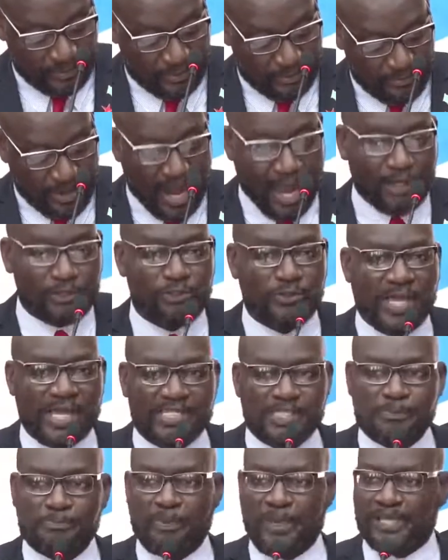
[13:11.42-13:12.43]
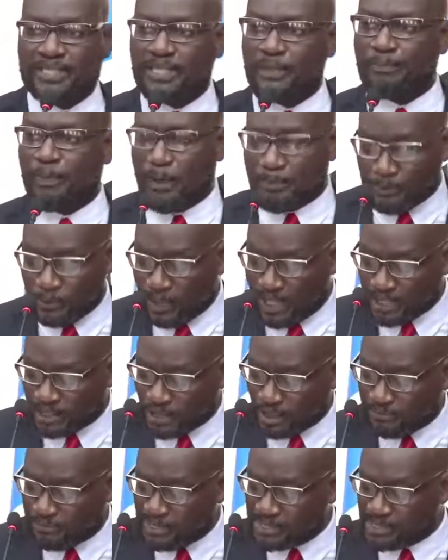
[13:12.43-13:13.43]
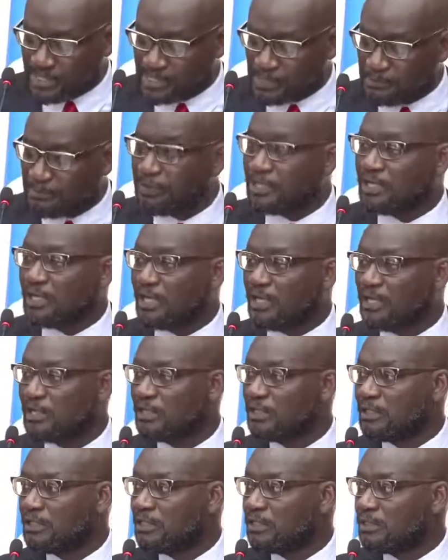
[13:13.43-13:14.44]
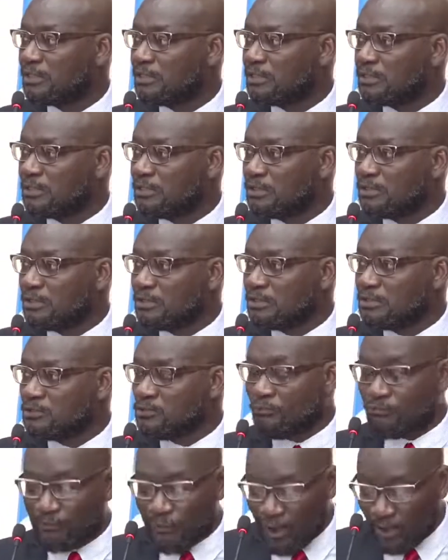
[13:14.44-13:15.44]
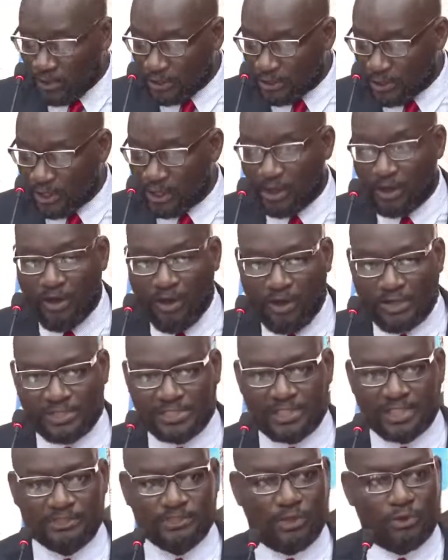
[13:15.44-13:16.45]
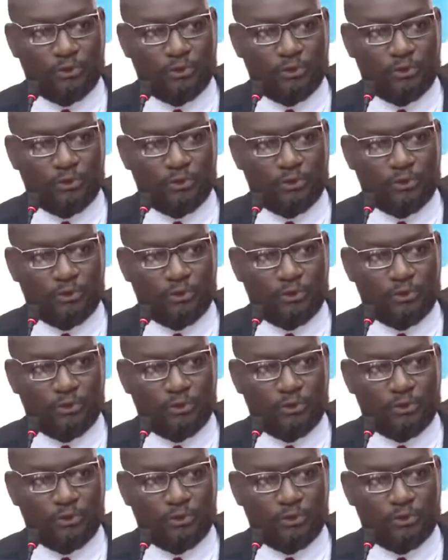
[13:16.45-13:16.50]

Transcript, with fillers: But how do you expect a population, Mr. Speaker, to follow your laws and your